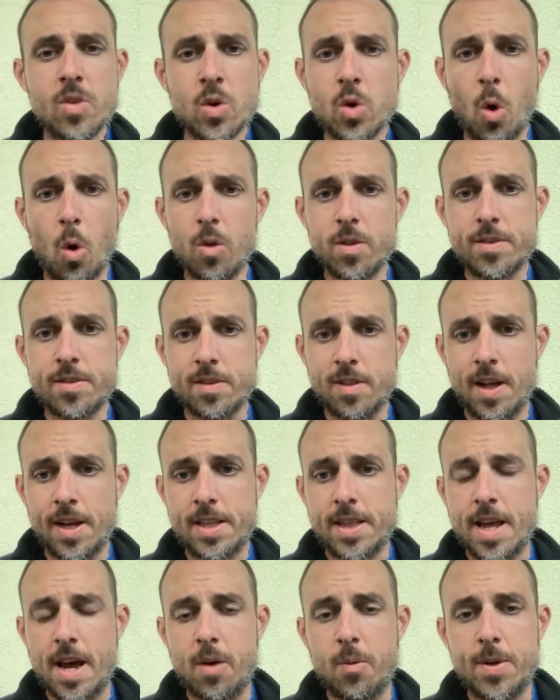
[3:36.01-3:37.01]
Gold isn't
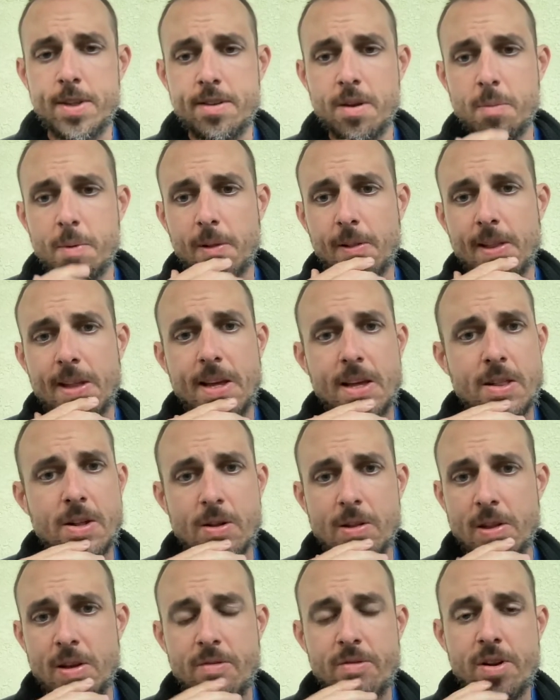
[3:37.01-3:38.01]
like that. We typically either
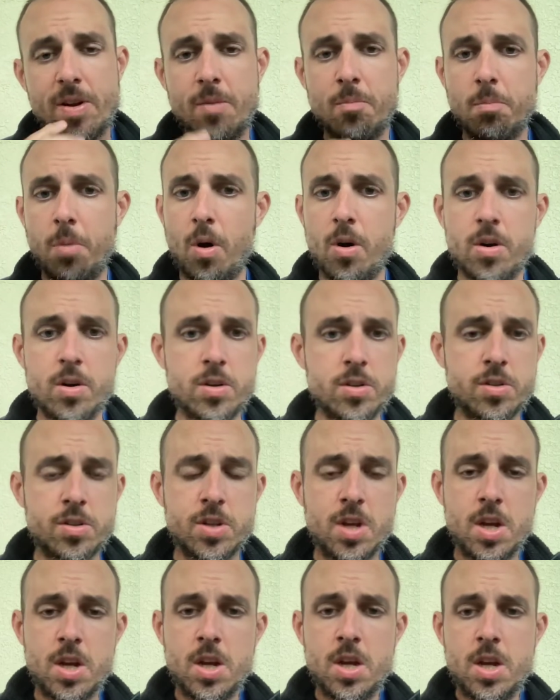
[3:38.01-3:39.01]
leave it in bars,
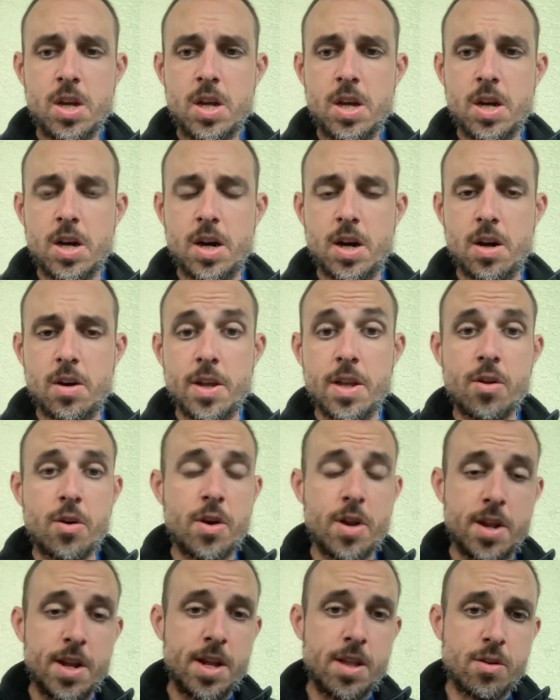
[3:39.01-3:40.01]
either
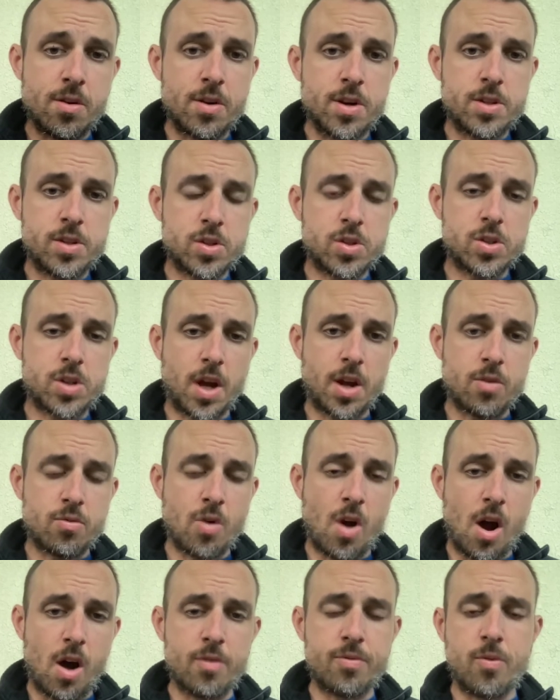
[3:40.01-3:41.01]
in its kind of
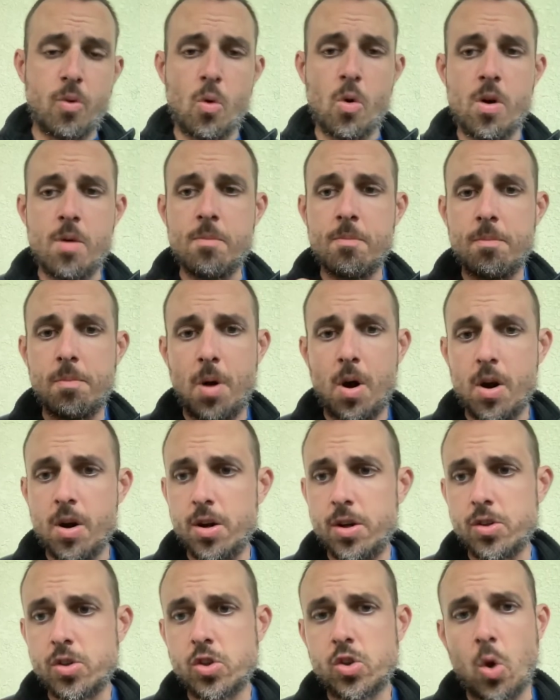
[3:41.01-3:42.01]
raw form,
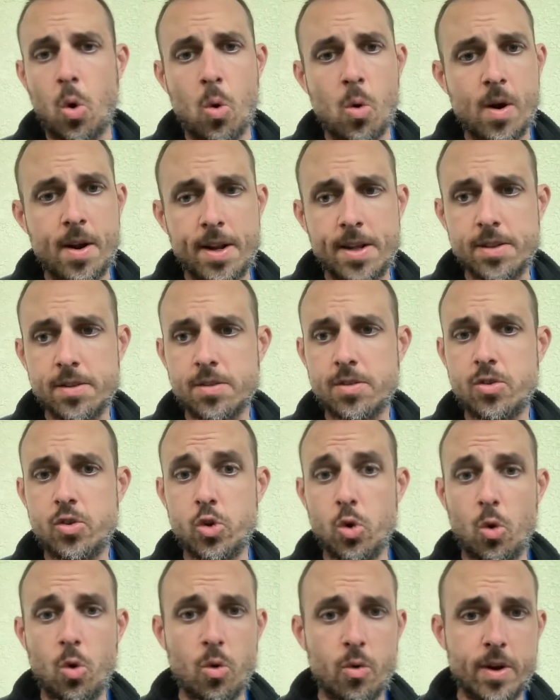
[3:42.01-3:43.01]
bars, coins,
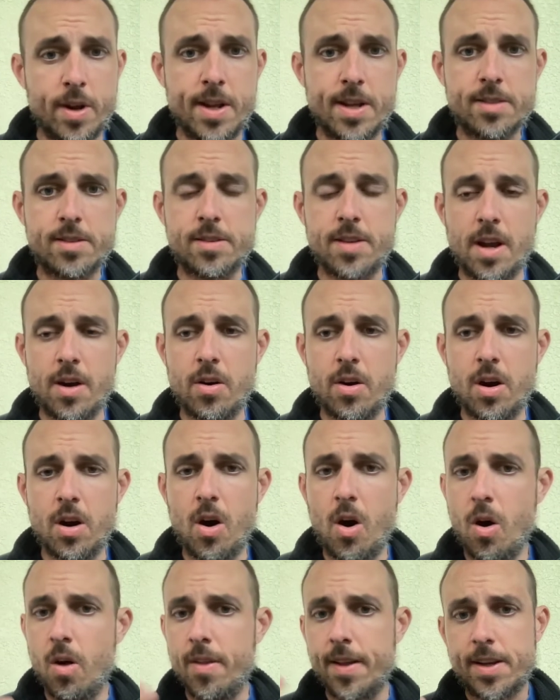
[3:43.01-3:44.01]
jewelry, etc.
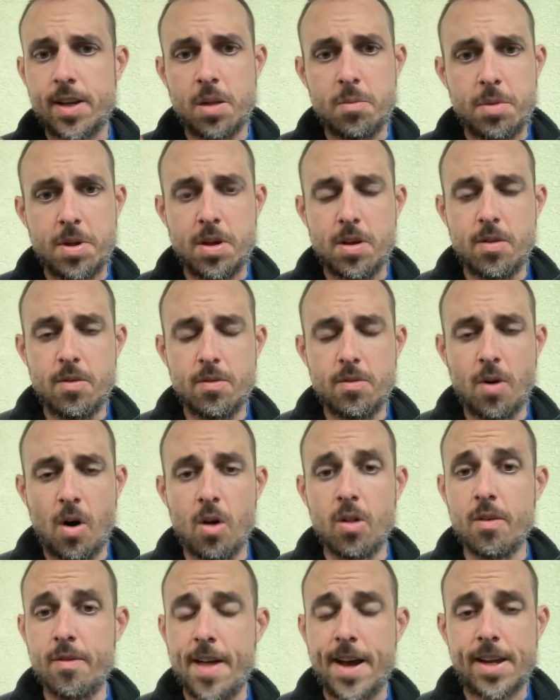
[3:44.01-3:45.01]
All of
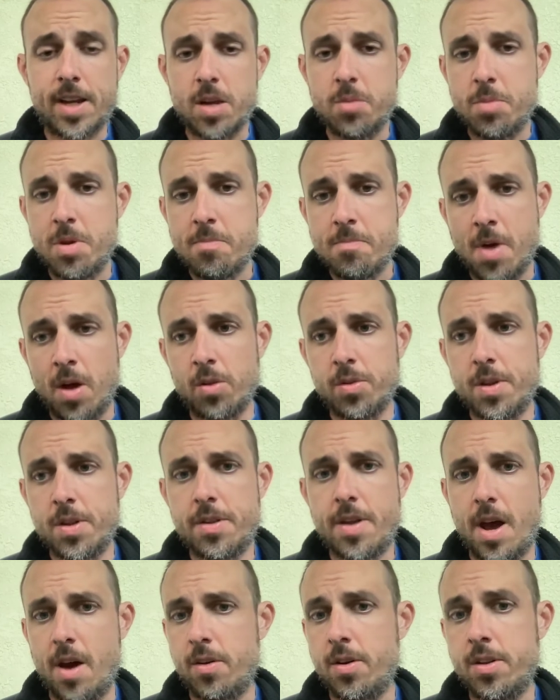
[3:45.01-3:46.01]
that can be melted
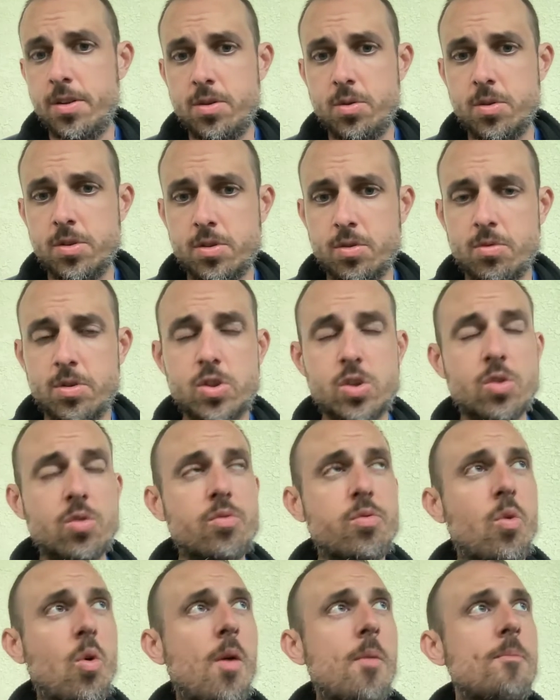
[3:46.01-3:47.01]
down into its original
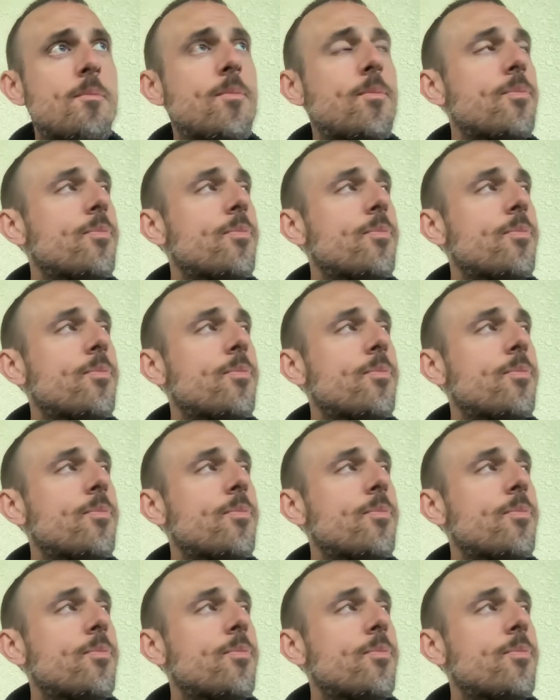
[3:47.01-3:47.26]
form.